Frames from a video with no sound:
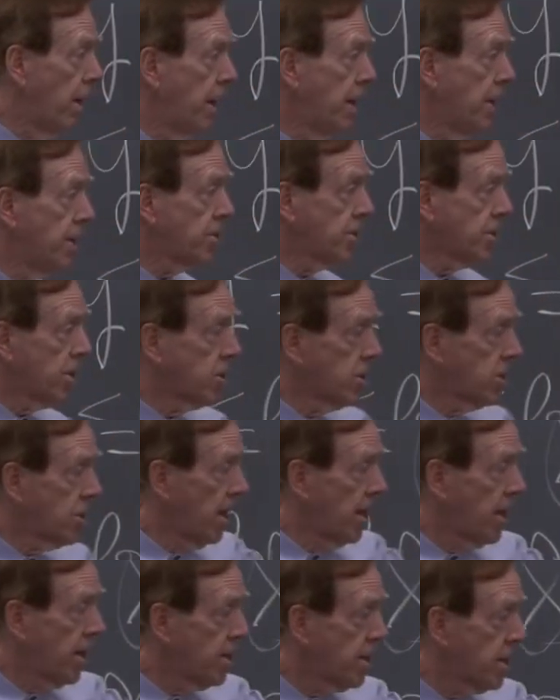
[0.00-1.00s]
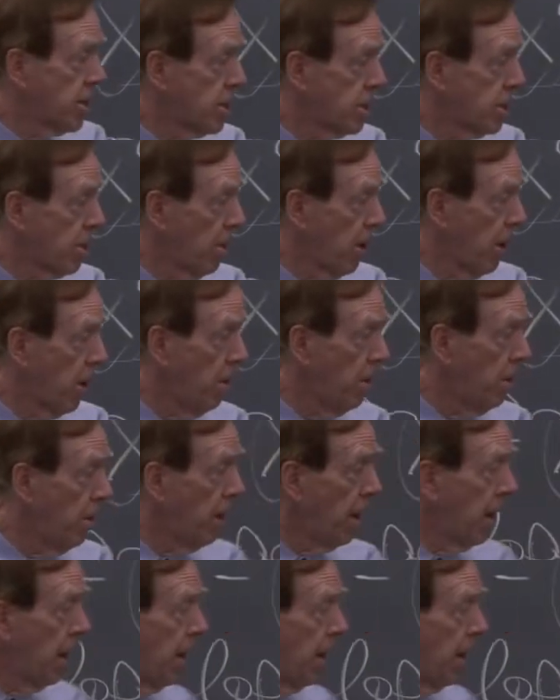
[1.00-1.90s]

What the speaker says: is to set it to 0,